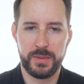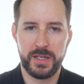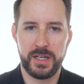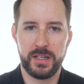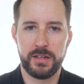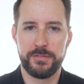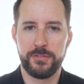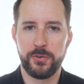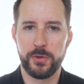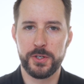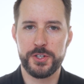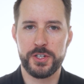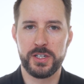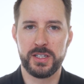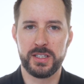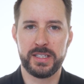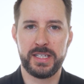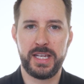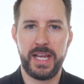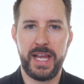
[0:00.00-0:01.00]
And
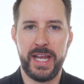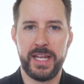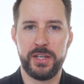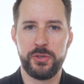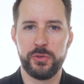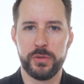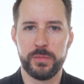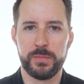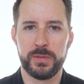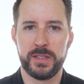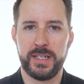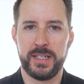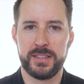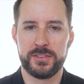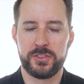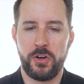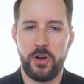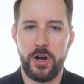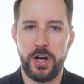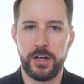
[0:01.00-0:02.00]
unfortunately, annual plans
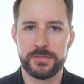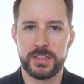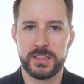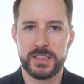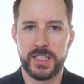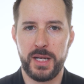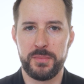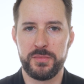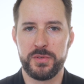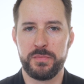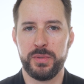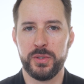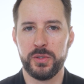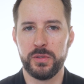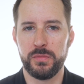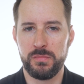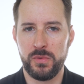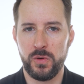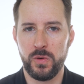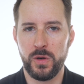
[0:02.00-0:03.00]
are oftentimes built
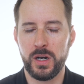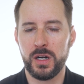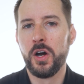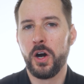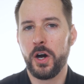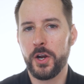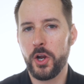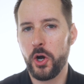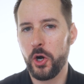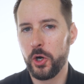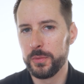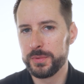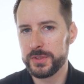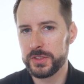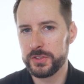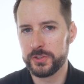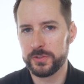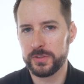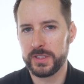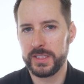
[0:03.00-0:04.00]
more on hopes
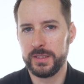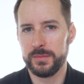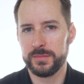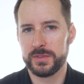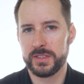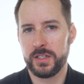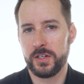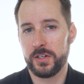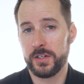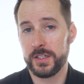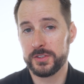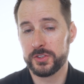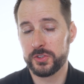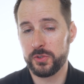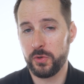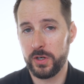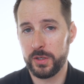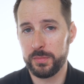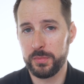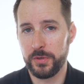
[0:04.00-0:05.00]
and dreams than on
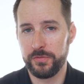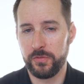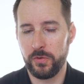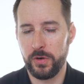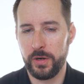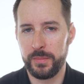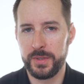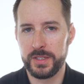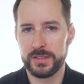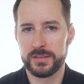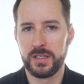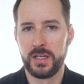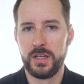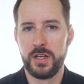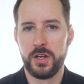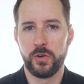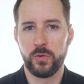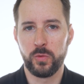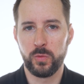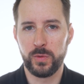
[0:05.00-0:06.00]
historic performance,
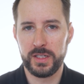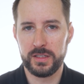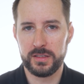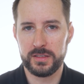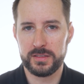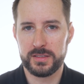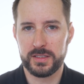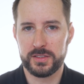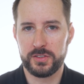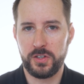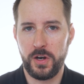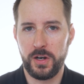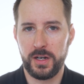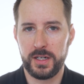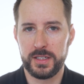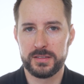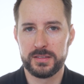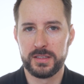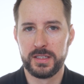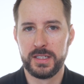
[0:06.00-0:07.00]
realistic
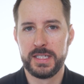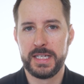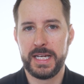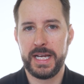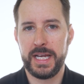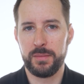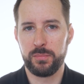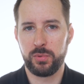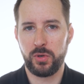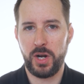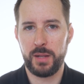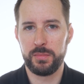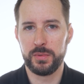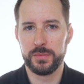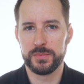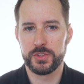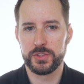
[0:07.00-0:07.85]
targets, and problem